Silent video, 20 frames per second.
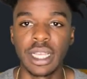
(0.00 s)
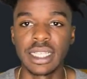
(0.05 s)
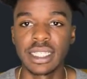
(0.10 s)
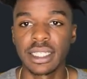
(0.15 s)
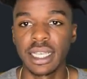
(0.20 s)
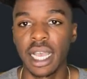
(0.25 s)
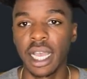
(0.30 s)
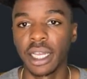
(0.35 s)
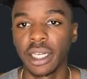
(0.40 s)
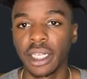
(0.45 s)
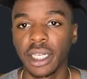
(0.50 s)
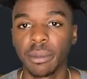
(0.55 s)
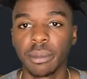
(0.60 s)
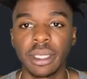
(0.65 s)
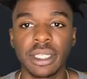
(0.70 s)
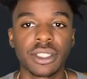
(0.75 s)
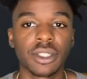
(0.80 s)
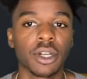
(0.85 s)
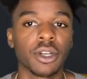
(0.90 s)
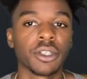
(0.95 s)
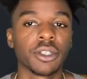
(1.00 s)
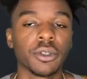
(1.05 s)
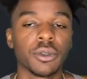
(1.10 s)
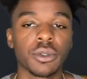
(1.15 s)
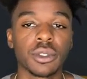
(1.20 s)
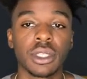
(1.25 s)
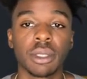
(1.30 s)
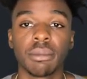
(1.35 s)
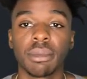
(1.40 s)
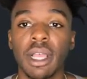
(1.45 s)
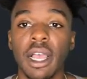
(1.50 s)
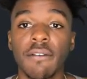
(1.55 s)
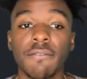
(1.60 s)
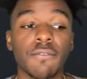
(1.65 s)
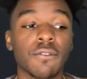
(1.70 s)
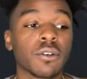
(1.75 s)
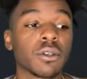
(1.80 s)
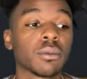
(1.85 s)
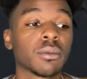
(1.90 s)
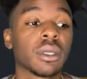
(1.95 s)
they sign up, they start using the
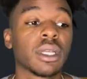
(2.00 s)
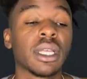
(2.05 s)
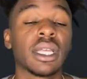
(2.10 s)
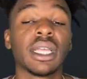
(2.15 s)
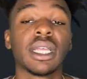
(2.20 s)
platform,